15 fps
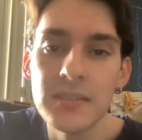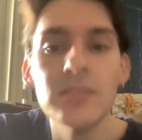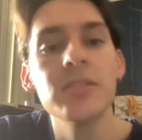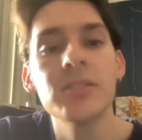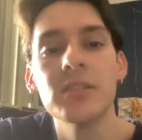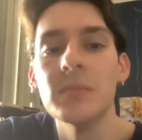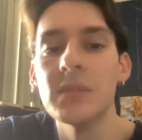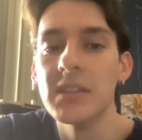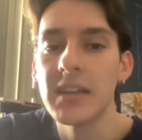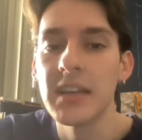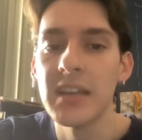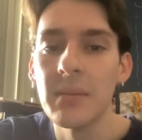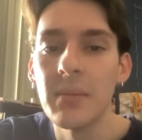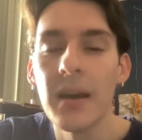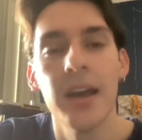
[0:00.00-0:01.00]
to not
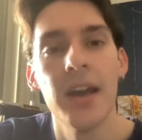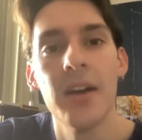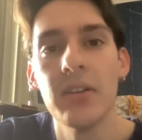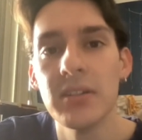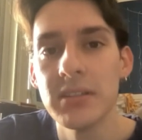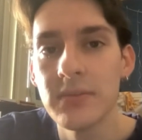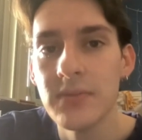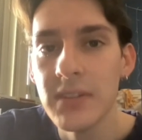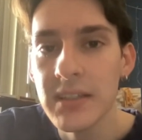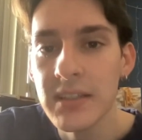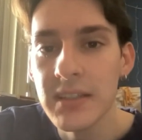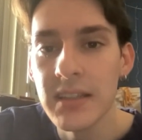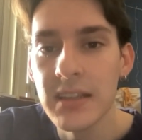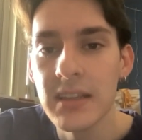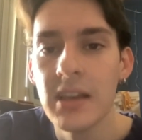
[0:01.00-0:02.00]
communicate about how I was
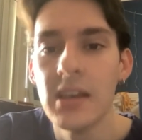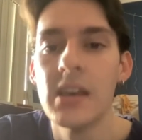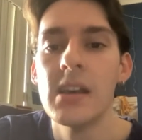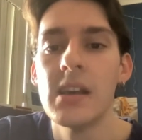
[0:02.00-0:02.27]
feeling.